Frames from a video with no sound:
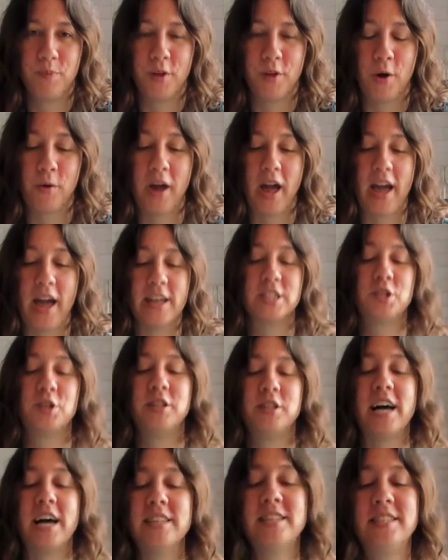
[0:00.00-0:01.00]
Okay, so
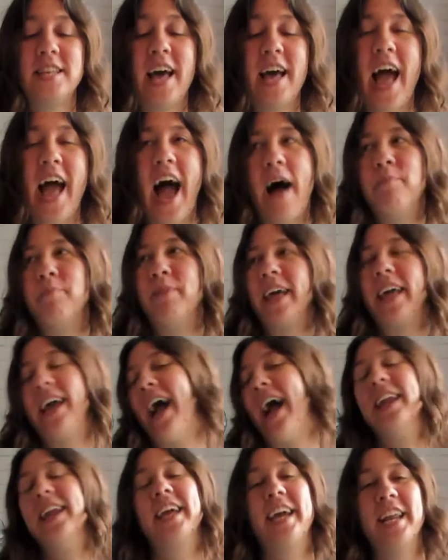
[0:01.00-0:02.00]
I'm like
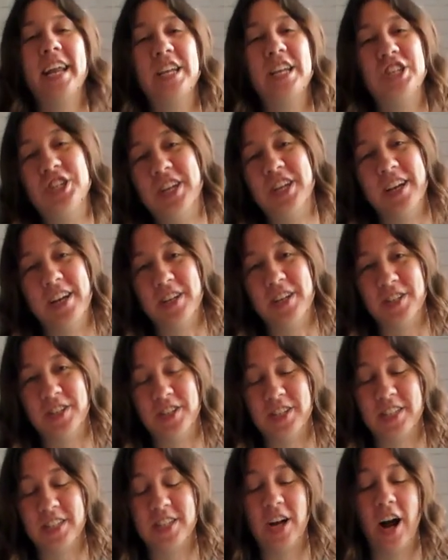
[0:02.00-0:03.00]
kind of getting chills
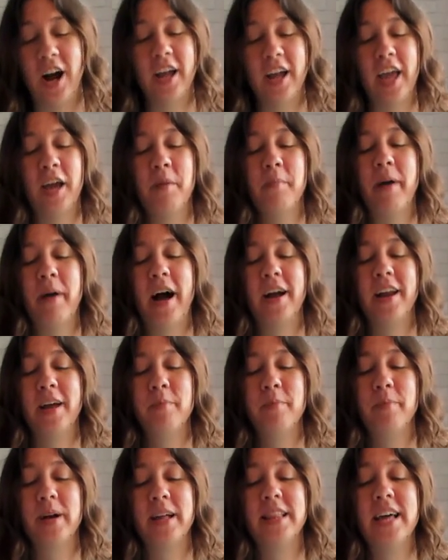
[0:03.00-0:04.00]
just talking about it,
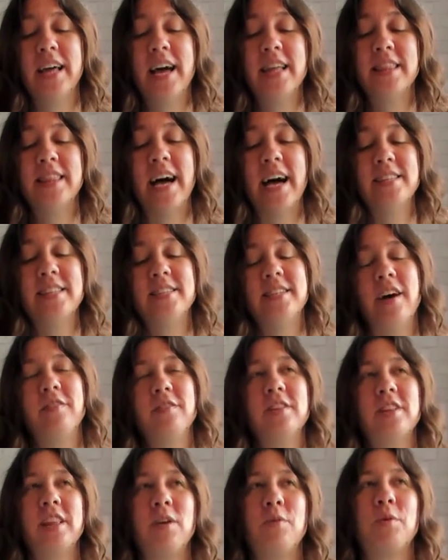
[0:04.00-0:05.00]
but that's
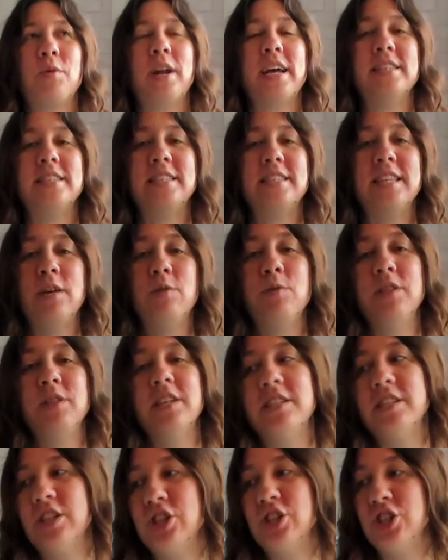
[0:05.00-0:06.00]
definitely what I see with
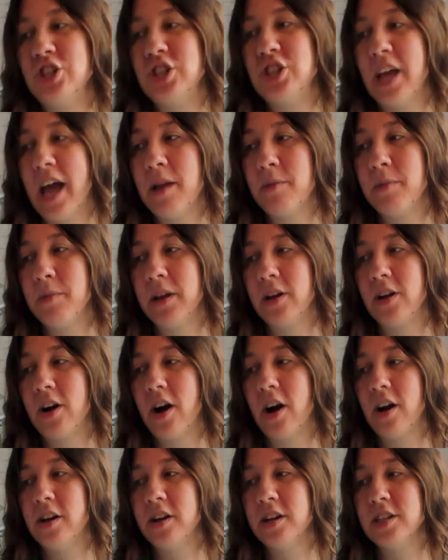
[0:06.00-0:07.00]
this enchantment
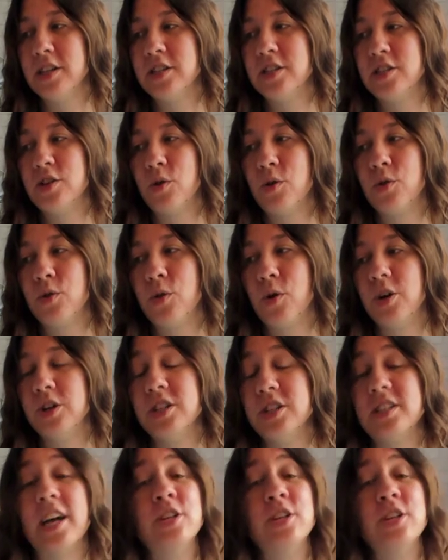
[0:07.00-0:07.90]
card, and it's so gorgeous.